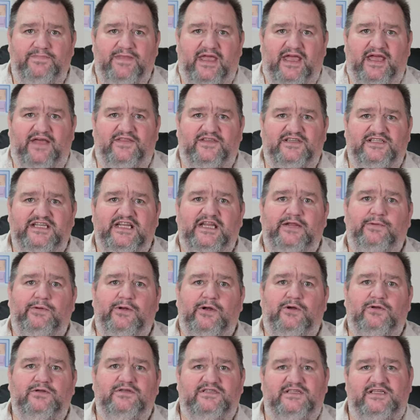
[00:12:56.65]
and the C D
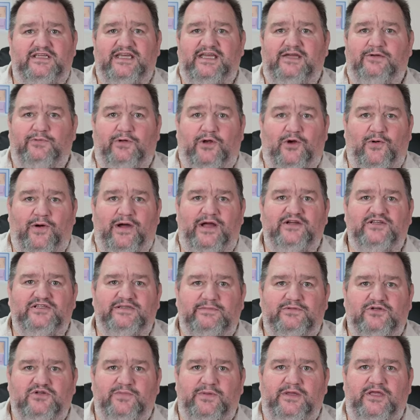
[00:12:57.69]
C requires
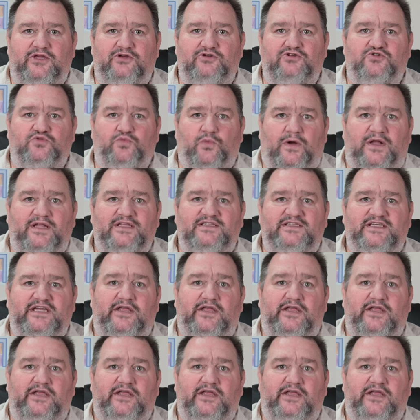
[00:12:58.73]
them to be used once